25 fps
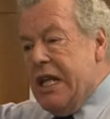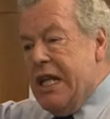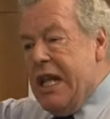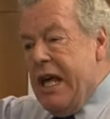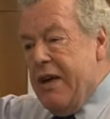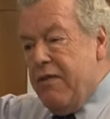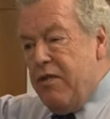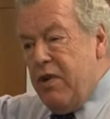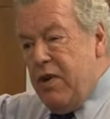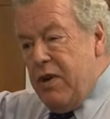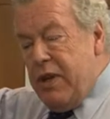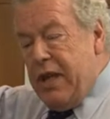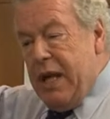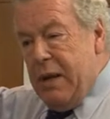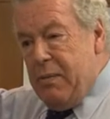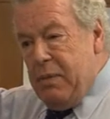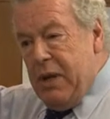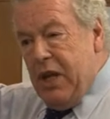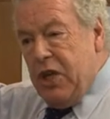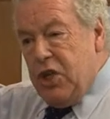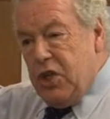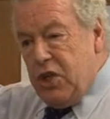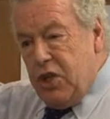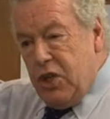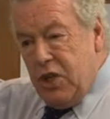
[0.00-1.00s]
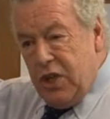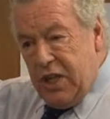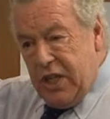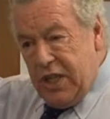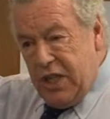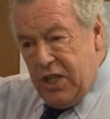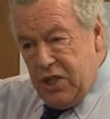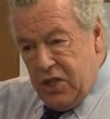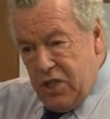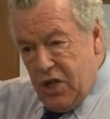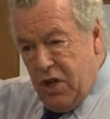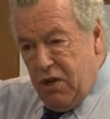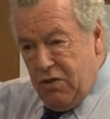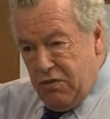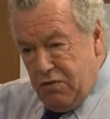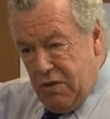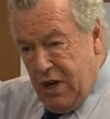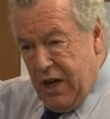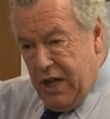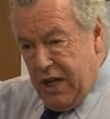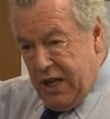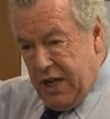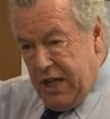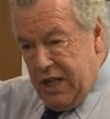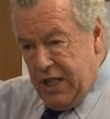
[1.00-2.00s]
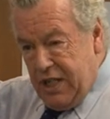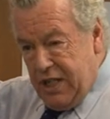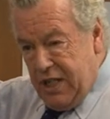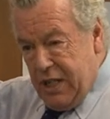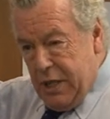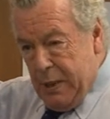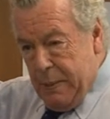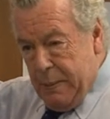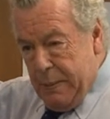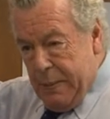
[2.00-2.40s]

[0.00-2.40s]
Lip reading: level of their blood sugar is not right,